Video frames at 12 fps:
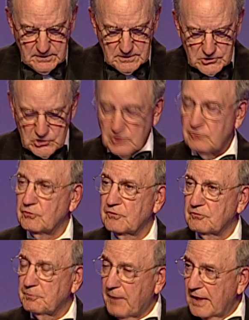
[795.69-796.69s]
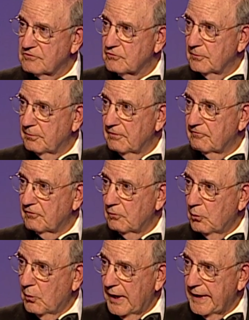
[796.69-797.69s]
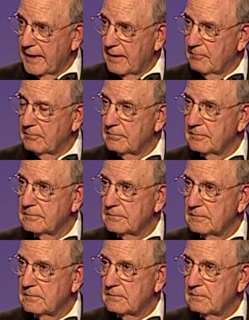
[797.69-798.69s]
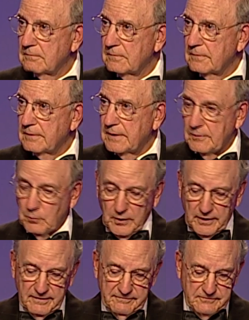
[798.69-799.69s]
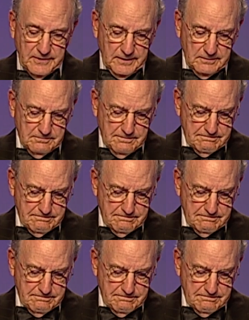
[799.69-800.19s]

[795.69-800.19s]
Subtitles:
She is responsible for who I am and what I have done.